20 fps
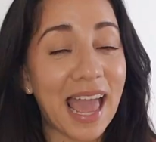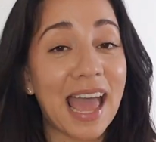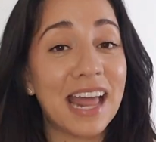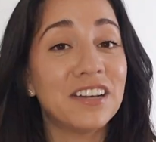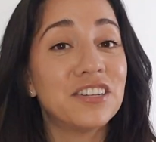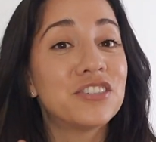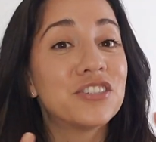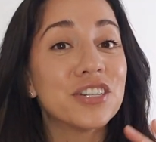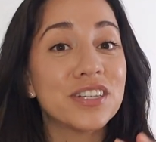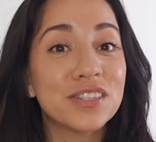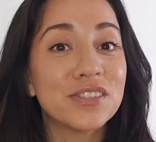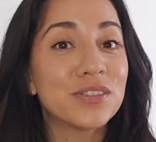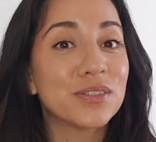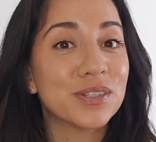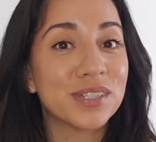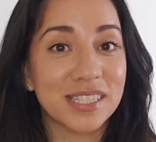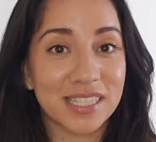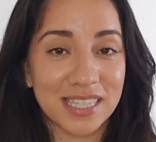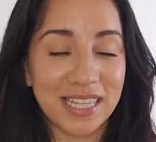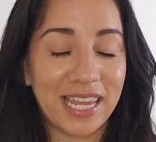And just your
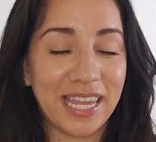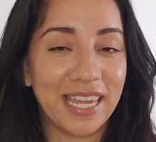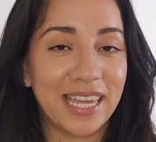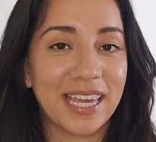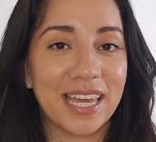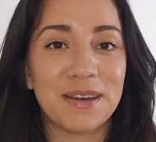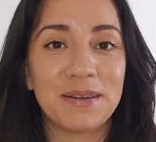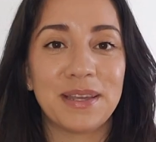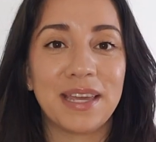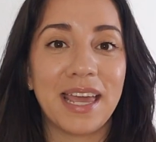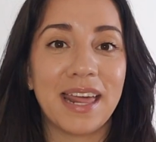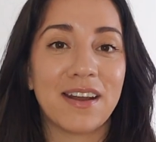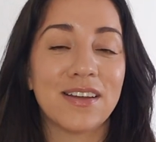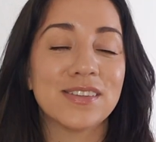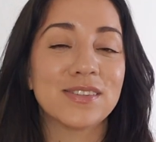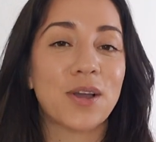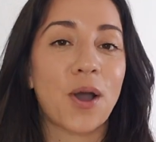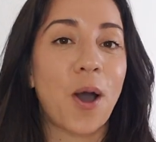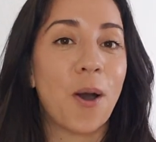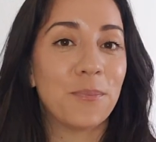slate can get as
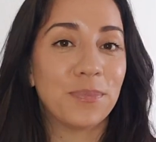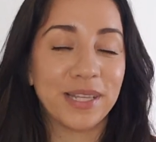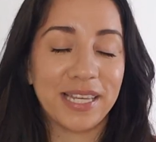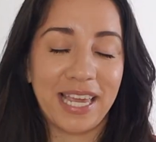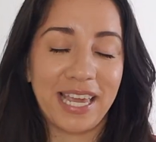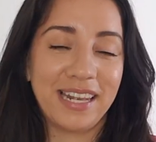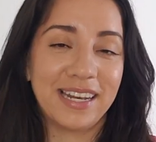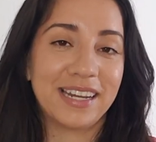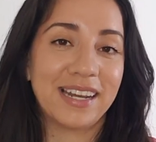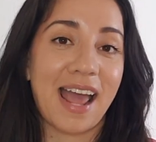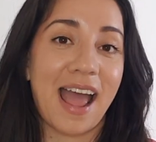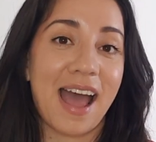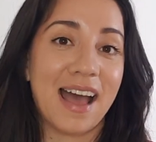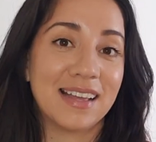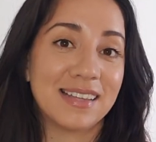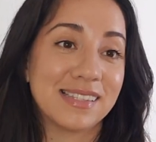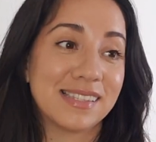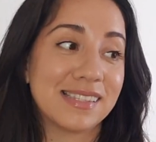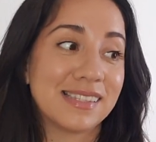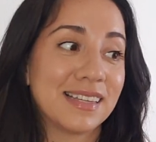complicated
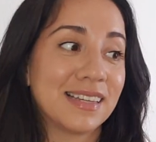as